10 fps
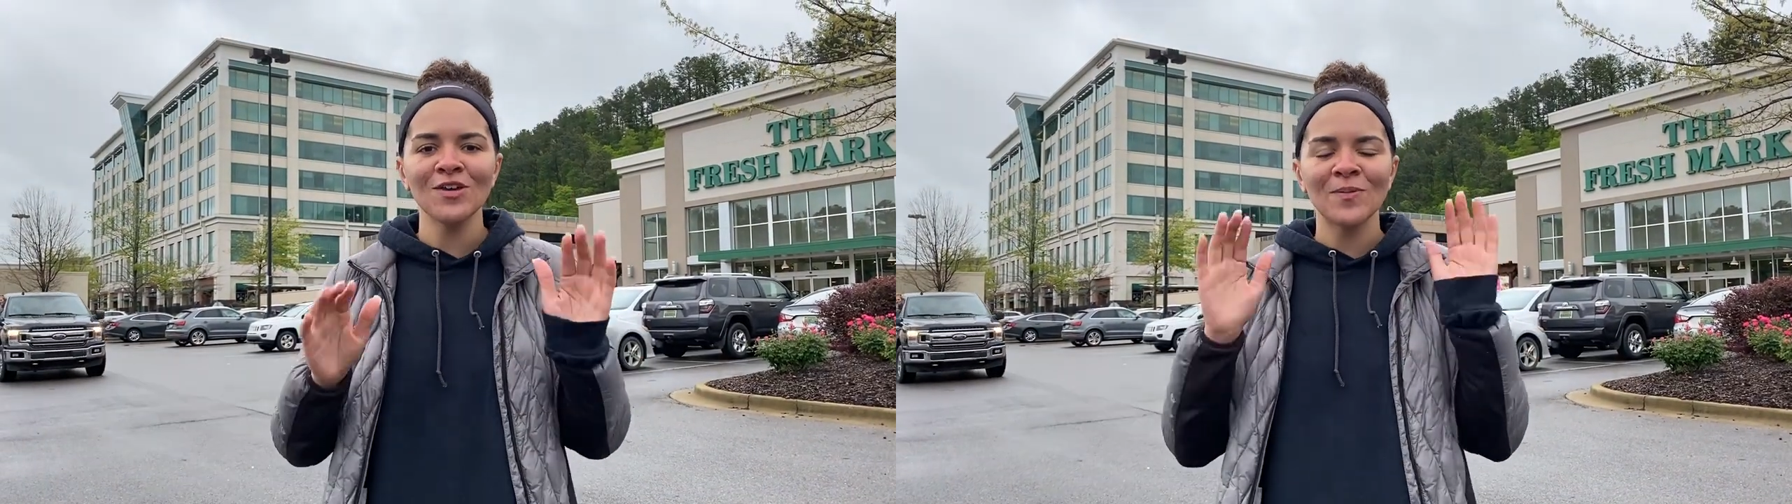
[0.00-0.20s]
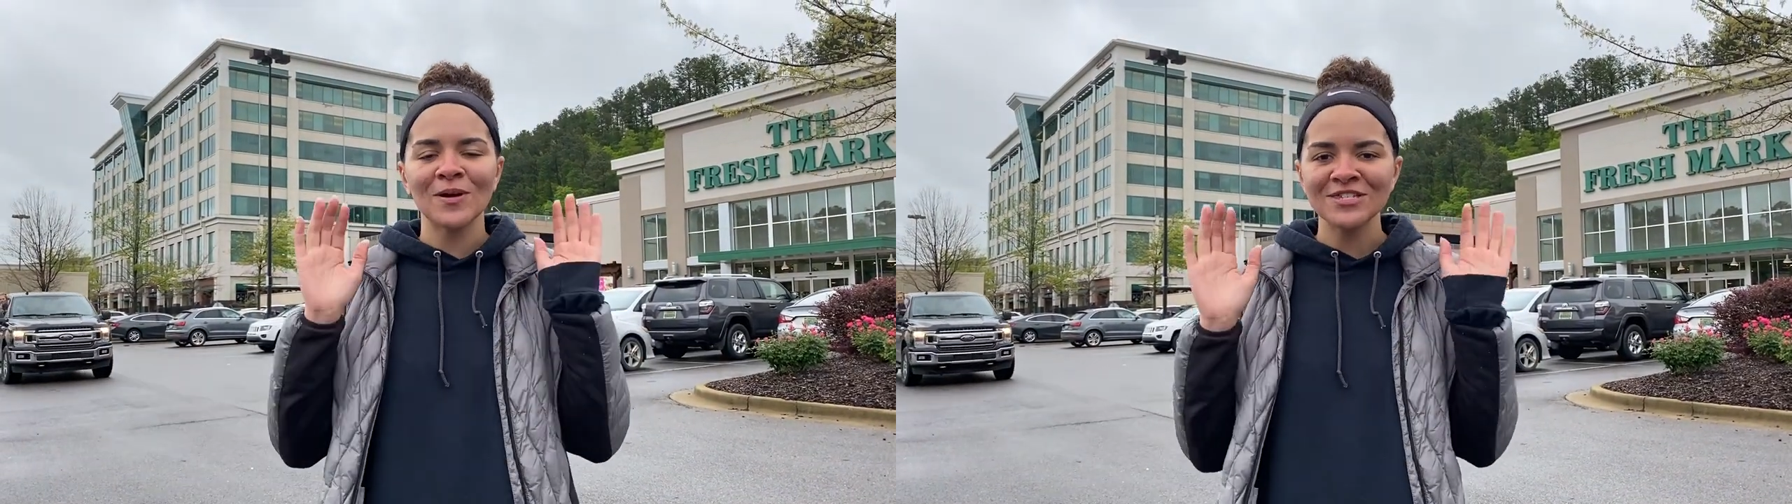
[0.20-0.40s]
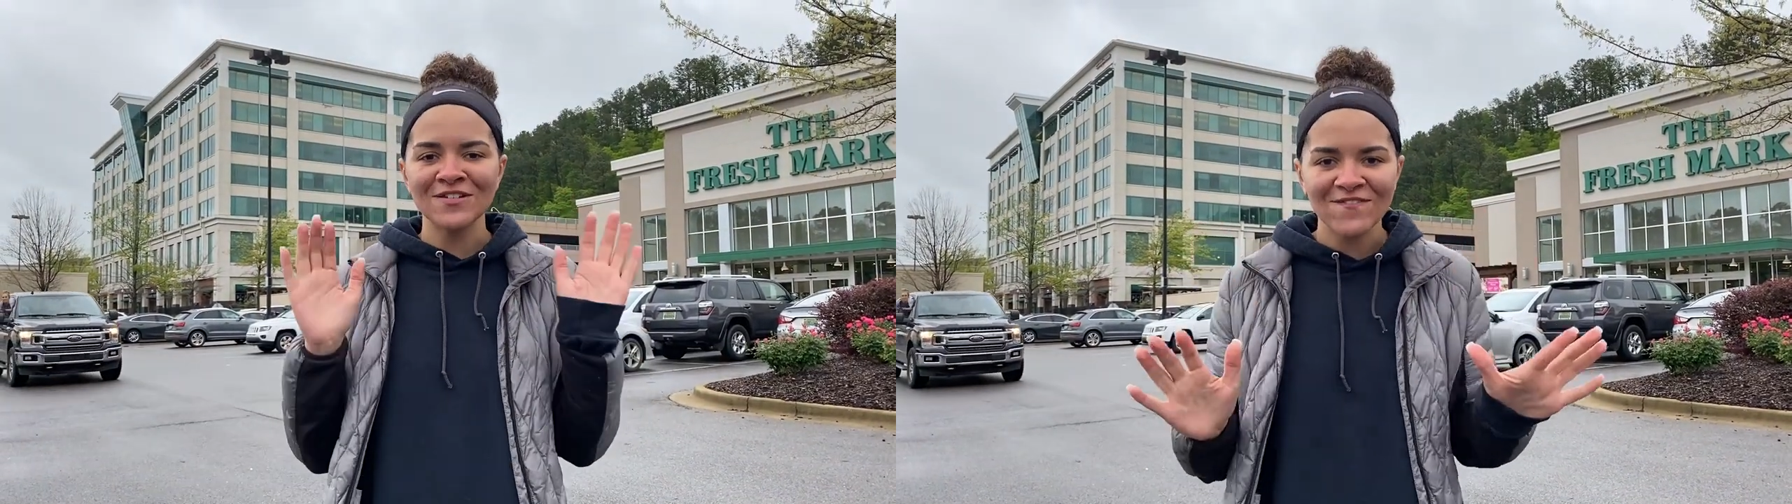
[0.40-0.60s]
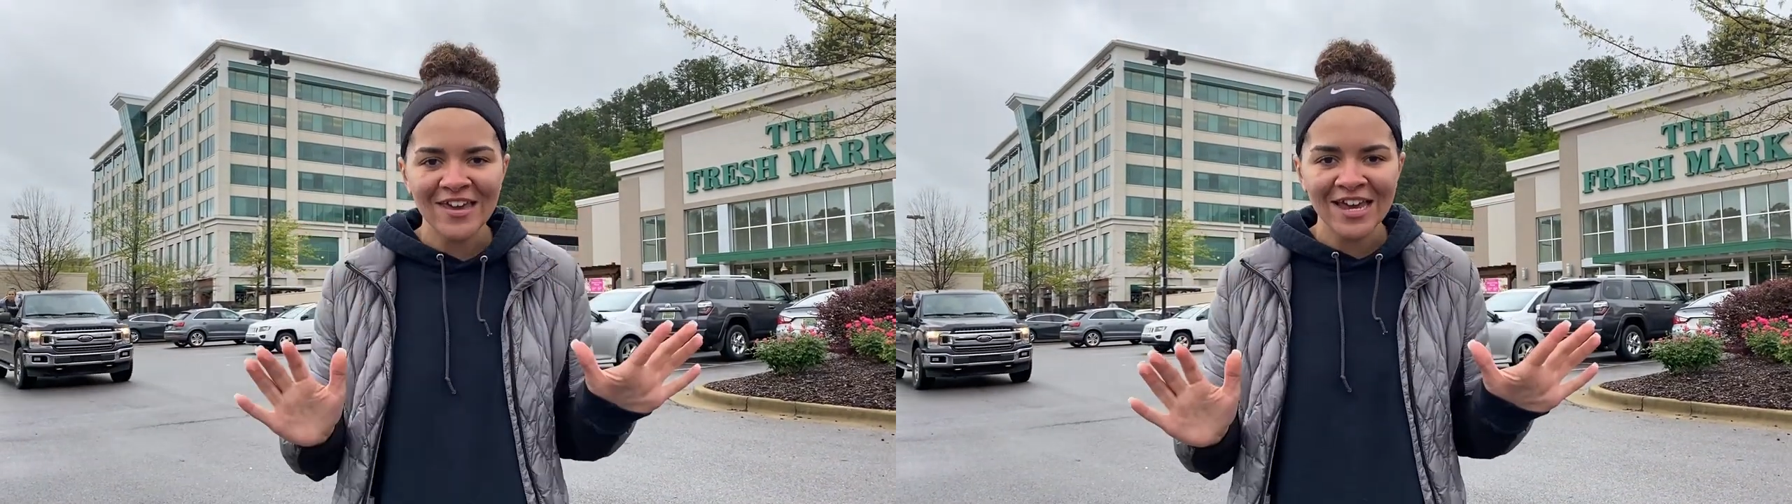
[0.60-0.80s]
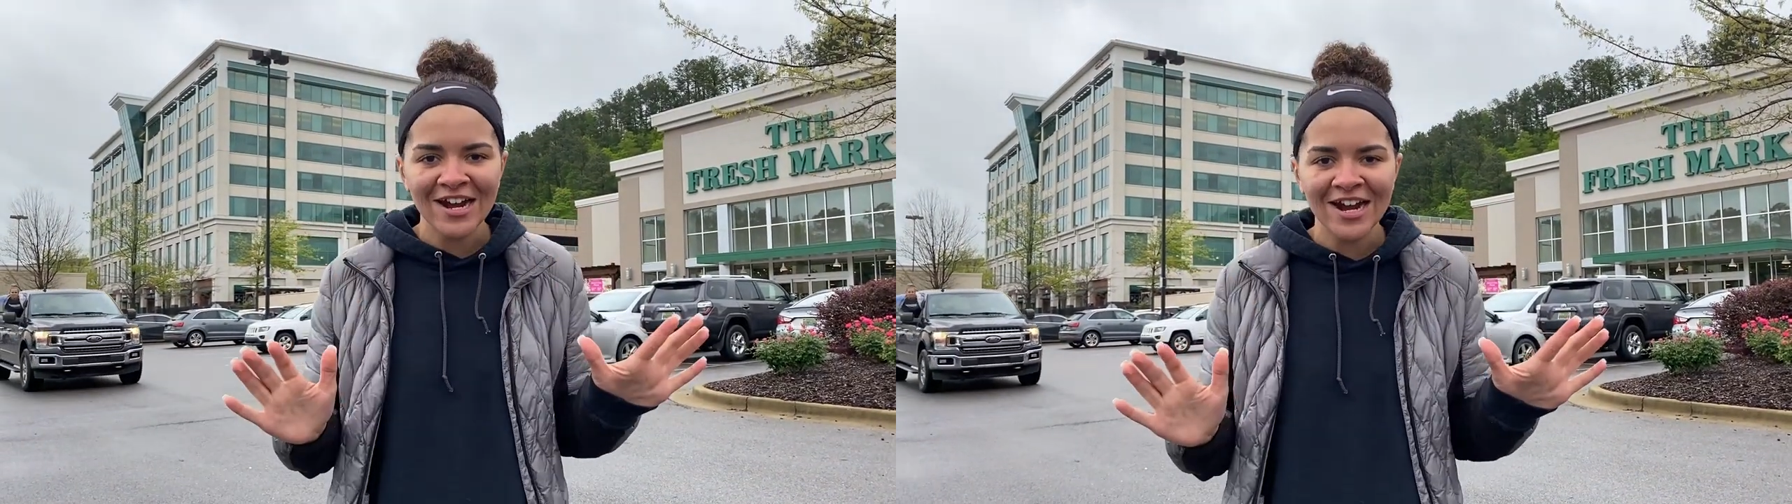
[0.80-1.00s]
you
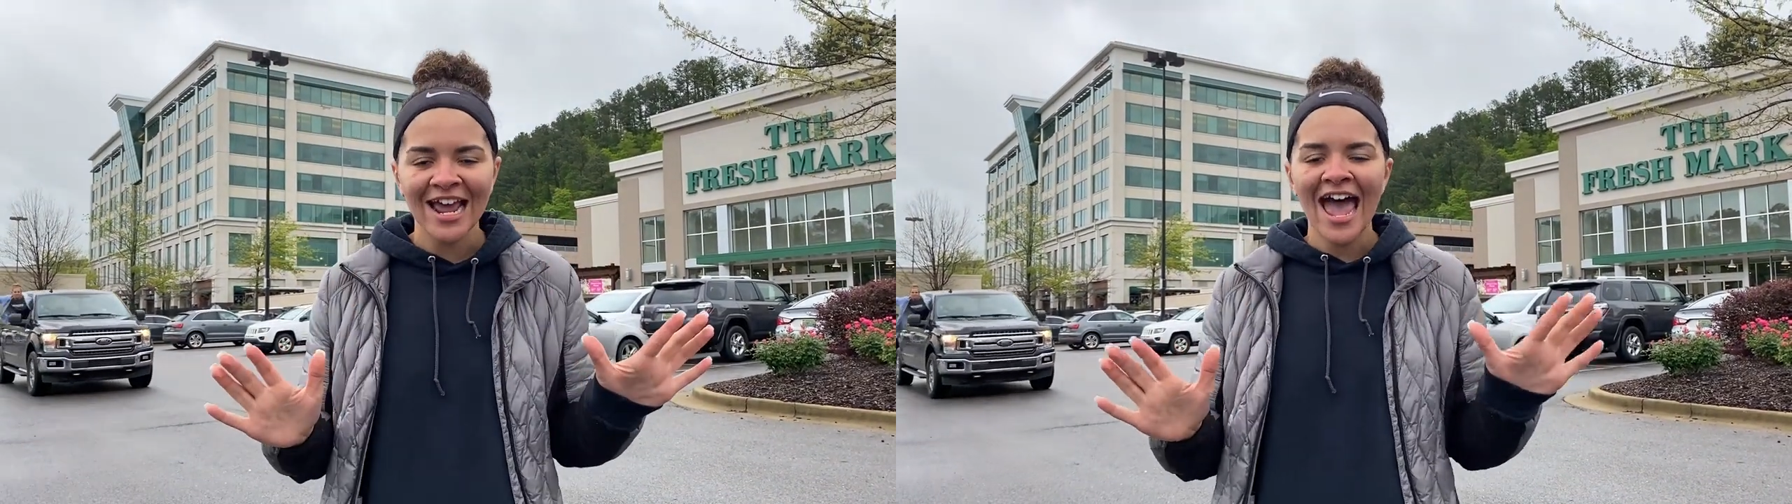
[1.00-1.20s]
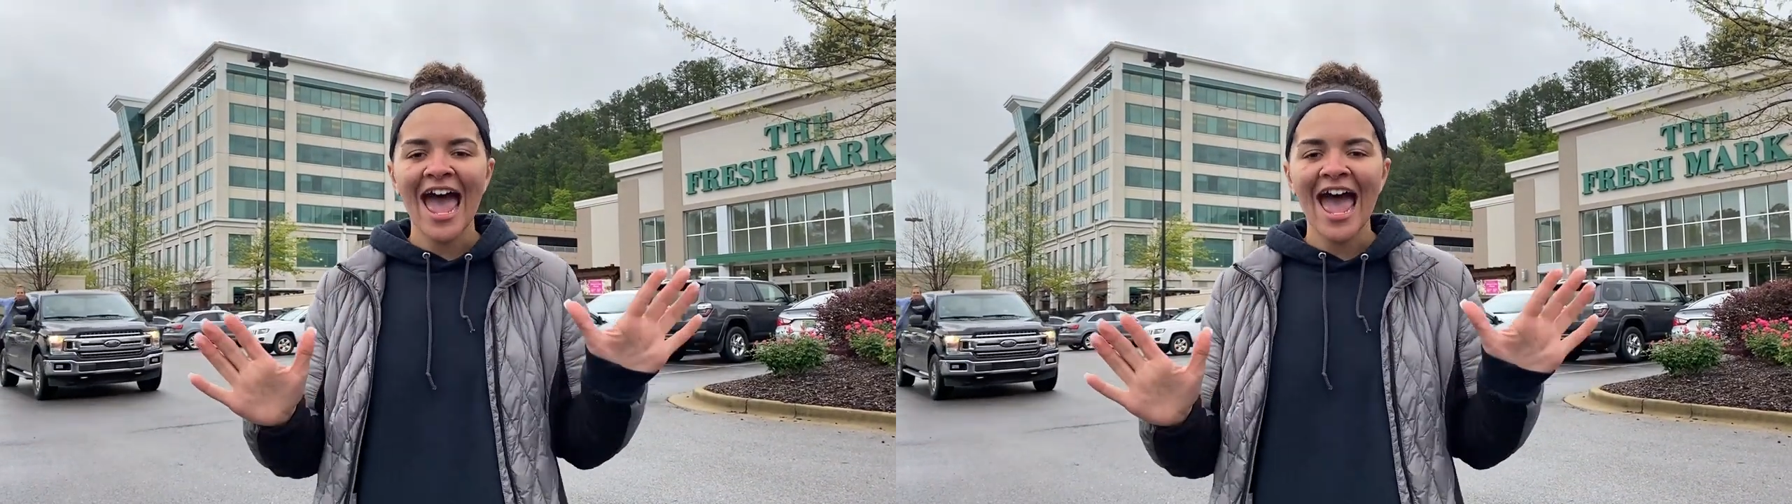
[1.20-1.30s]
persevered,